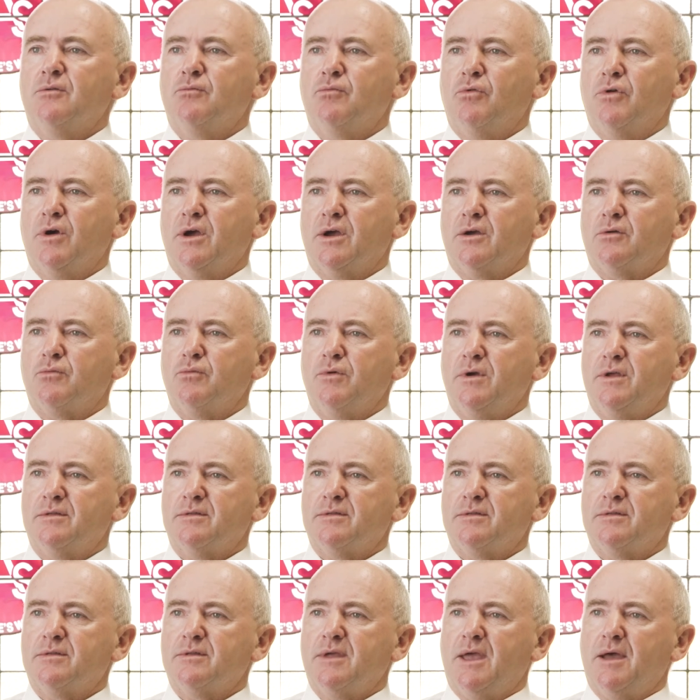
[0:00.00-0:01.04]
work
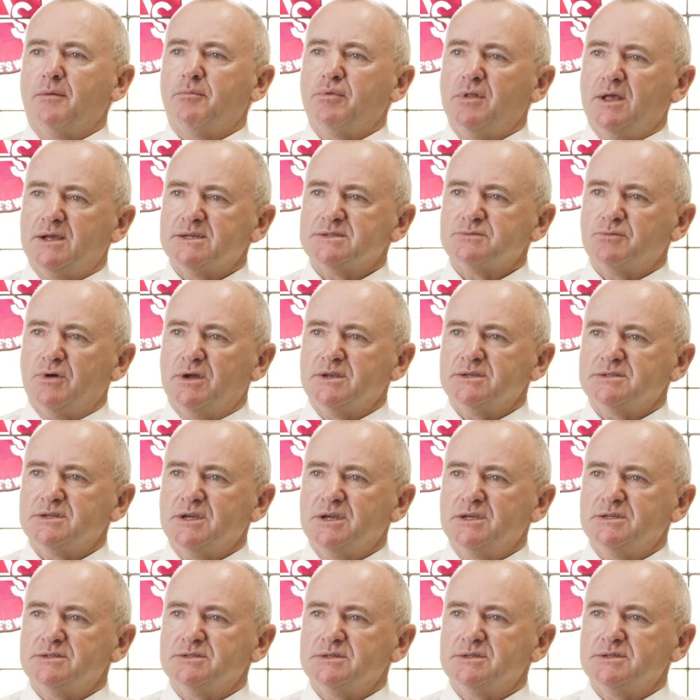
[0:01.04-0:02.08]
with our plus one
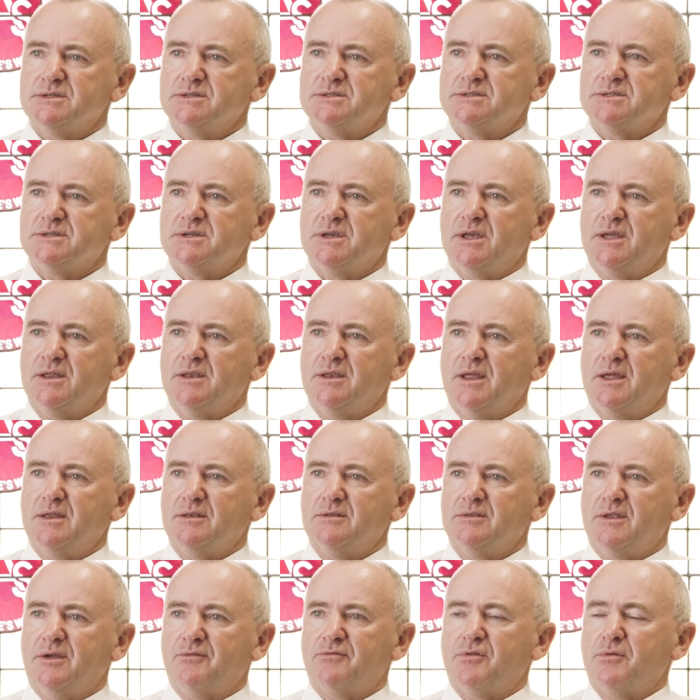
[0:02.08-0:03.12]
teachers in
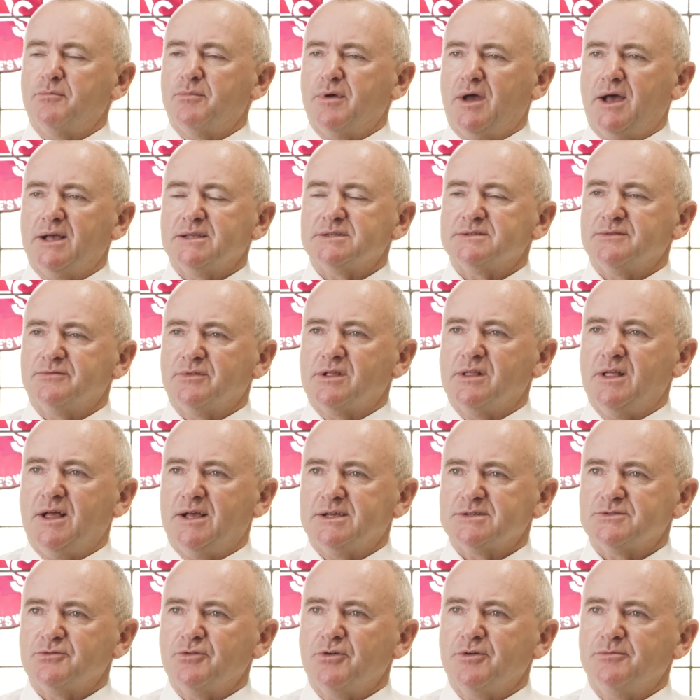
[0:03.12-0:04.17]
different parts of the
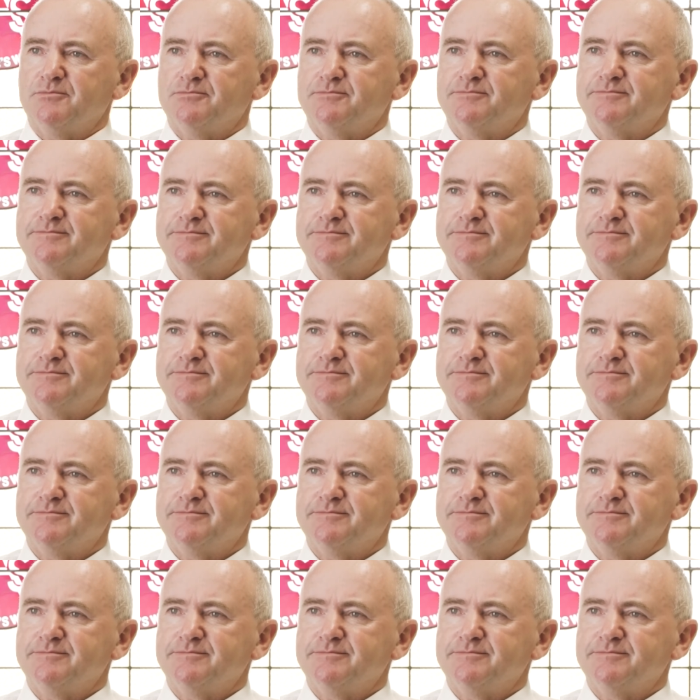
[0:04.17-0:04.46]
classroom.